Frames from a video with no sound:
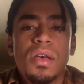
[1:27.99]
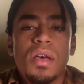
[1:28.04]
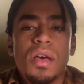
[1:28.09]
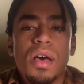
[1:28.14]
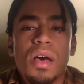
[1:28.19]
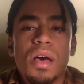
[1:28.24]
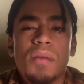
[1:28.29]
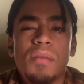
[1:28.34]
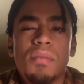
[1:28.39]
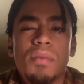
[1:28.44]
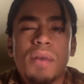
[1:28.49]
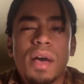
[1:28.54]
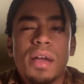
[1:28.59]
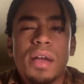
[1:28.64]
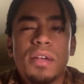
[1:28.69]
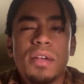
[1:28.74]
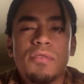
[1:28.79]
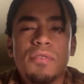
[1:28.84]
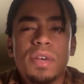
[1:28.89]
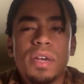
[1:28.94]
I
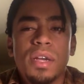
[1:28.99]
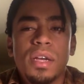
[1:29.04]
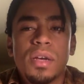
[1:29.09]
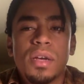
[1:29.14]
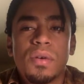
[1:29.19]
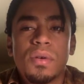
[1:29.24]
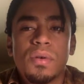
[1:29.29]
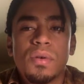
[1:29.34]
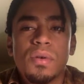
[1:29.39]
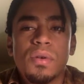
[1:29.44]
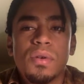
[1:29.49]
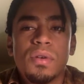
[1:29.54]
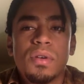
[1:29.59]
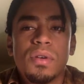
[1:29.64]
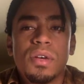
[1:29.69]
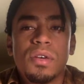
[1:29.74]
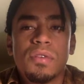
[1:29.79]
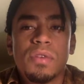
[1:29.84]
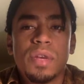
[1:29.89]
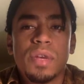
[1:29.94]
didn't really
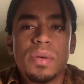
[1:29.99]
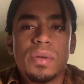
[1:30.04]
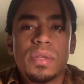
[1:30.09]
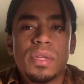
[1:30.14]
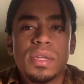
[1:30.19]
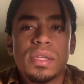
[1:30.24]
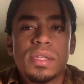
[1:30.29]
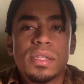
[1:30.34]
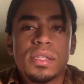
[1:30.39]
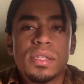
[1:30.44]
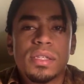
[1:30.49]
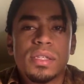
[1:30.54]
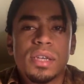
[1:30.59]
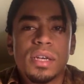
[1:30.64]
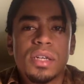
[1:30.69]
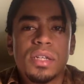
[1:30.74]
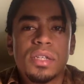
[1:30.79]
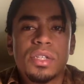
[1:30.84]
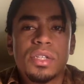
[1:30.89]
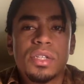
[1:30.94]
agree with this as
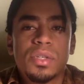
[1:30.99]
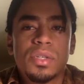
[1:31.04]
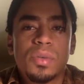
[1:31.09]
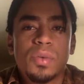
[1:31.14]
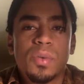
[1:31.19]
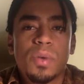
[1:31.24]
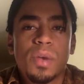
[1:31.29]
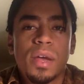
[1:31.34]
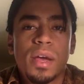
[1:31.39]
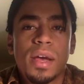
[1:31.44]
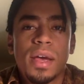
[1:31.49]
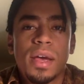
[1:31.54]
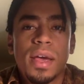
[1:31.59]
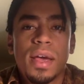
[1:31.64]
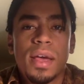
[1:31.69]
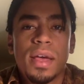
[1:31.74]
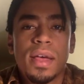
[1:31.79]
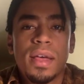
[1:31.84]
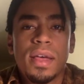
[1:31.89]
such. When I'm